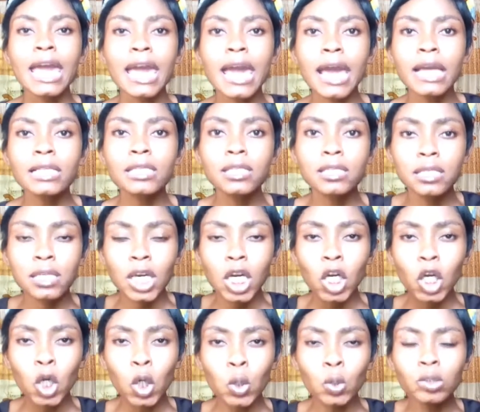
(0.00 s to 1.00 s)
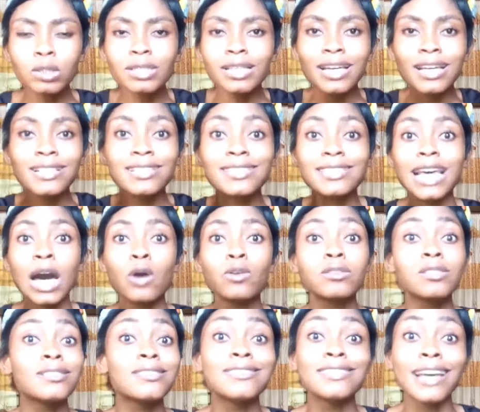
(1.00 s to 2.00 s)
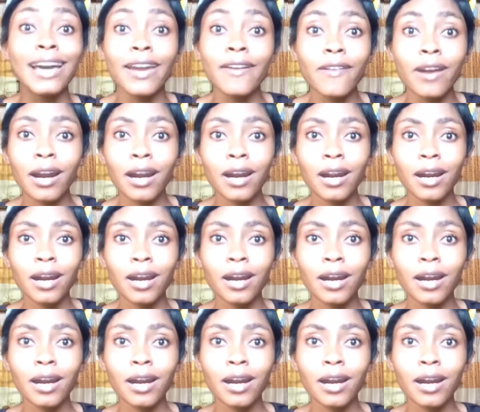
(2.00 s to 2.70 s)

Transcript: 8,000 naira.